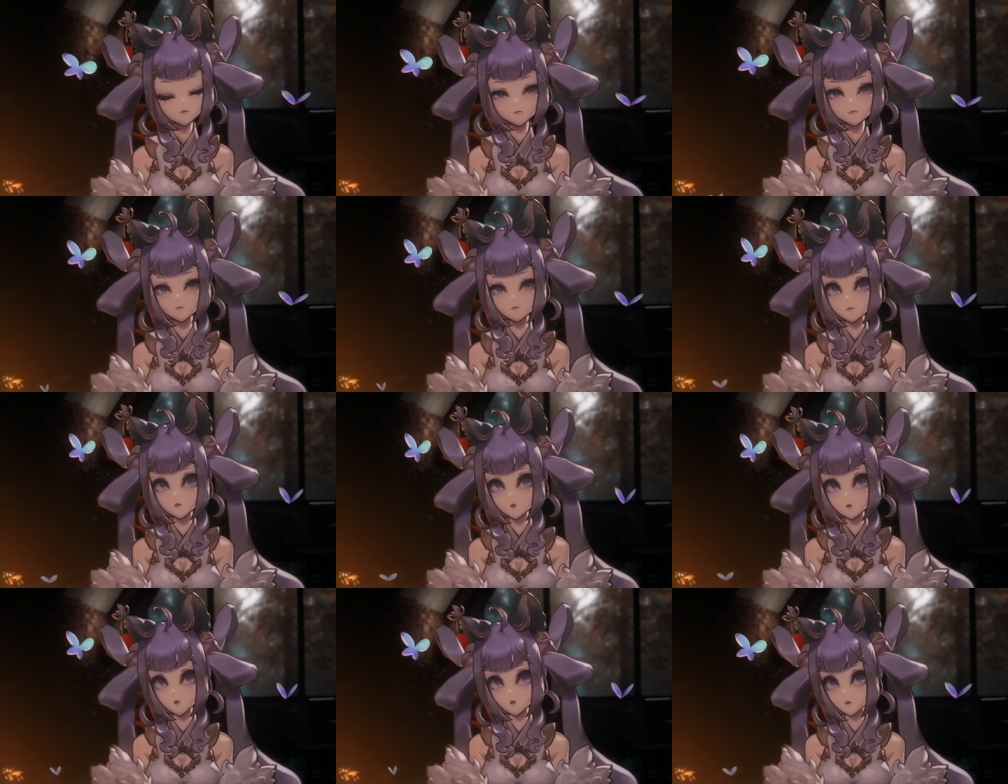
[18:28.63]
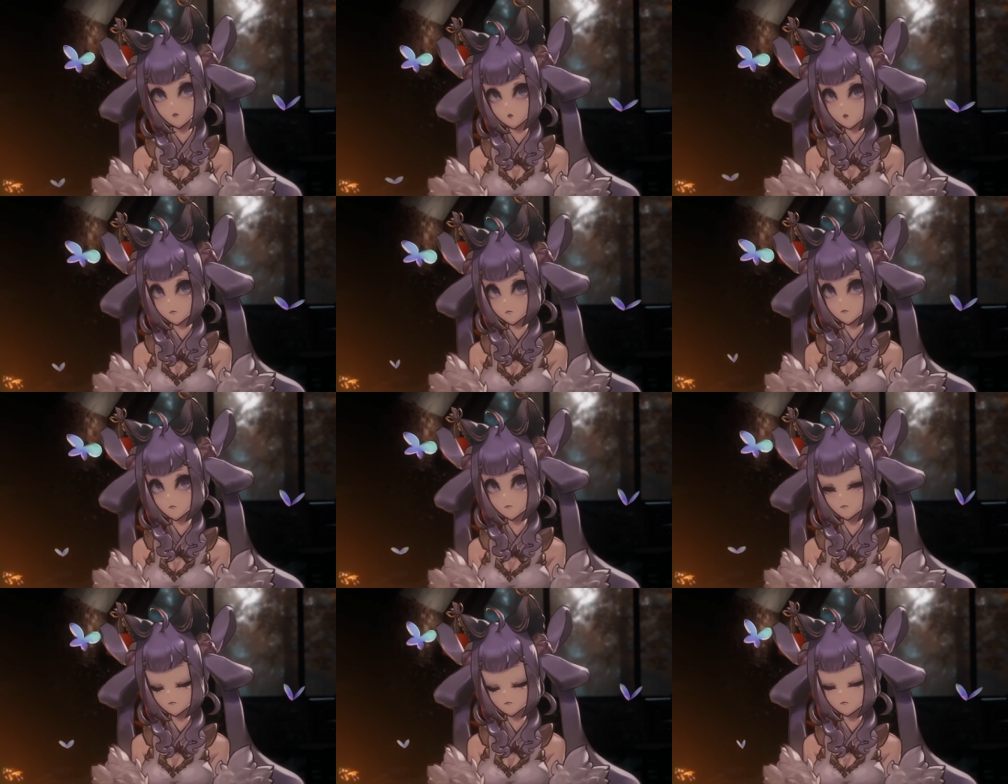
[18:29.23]
dark room
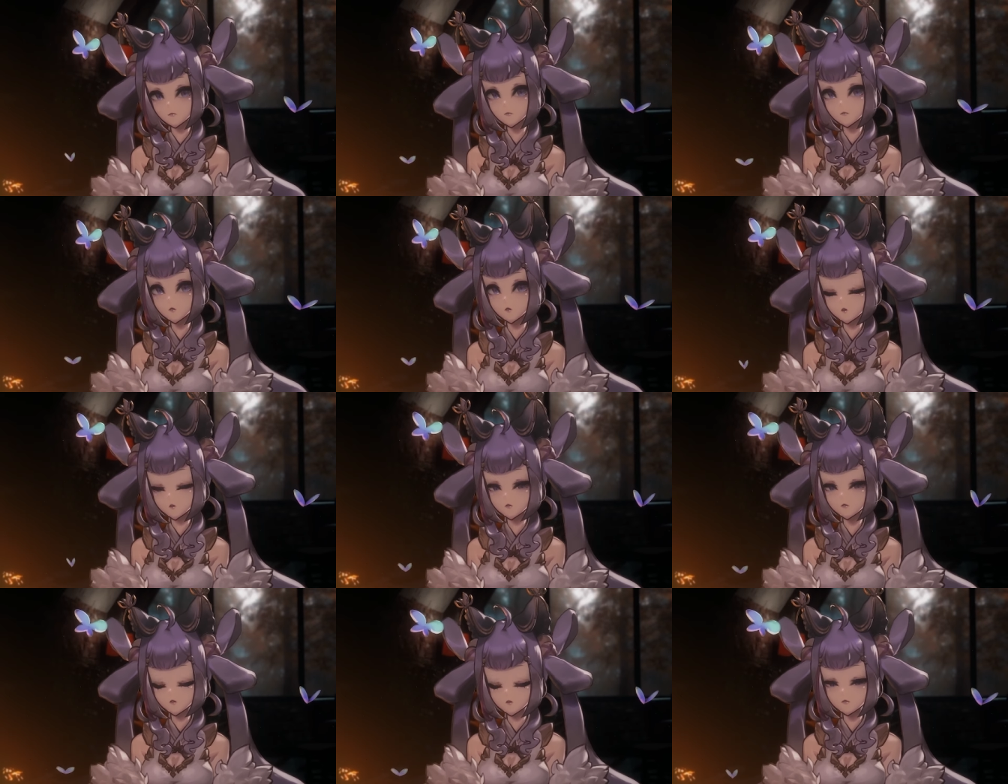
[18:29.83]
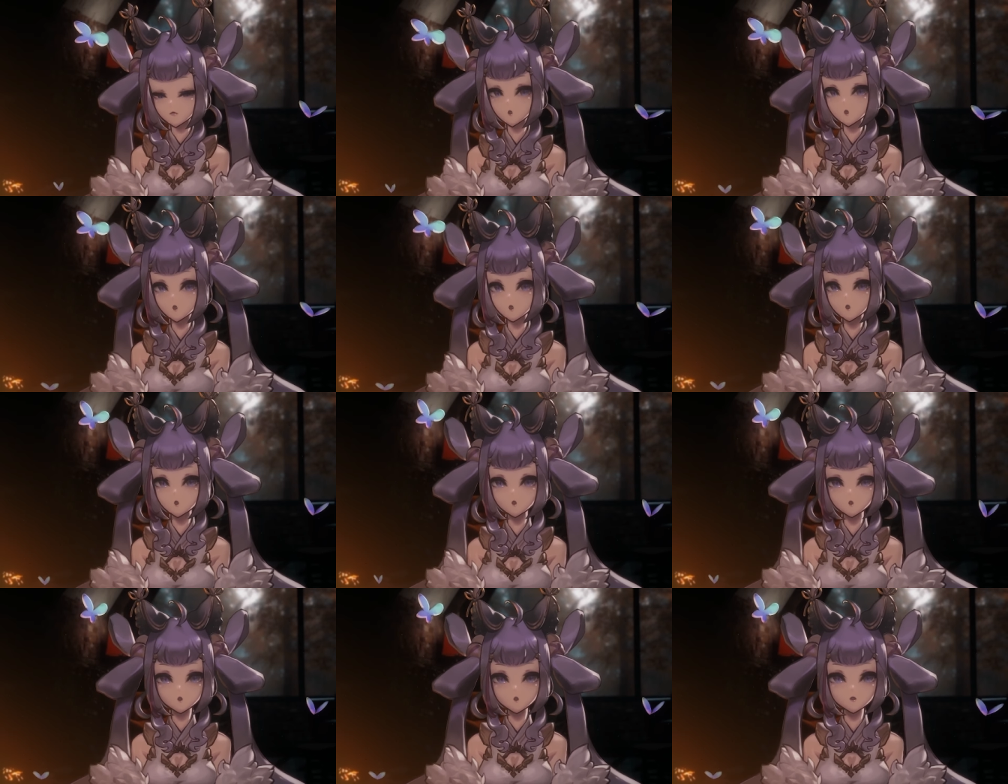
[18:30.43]
for your loneliness?
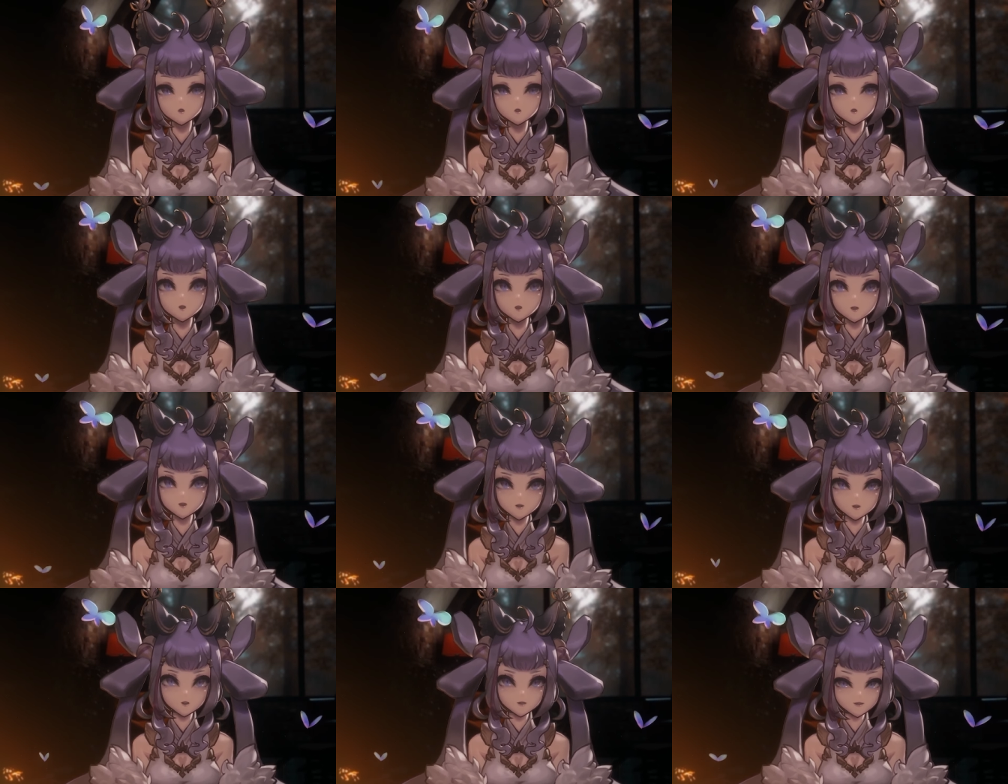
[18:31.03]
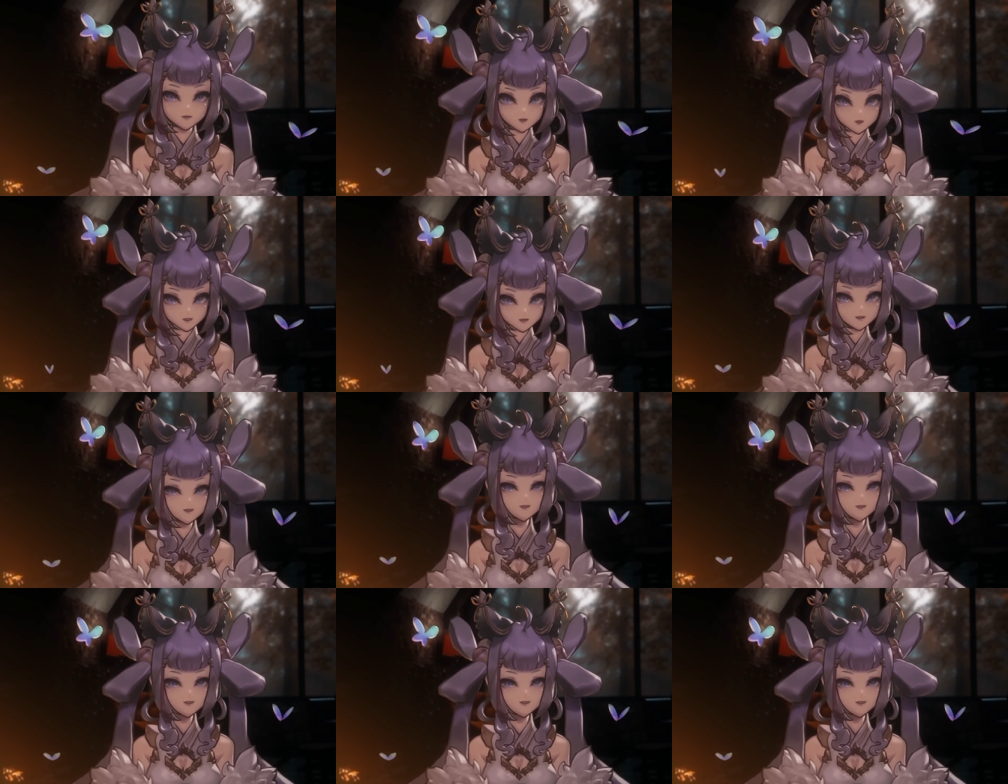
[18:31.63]
Draw it.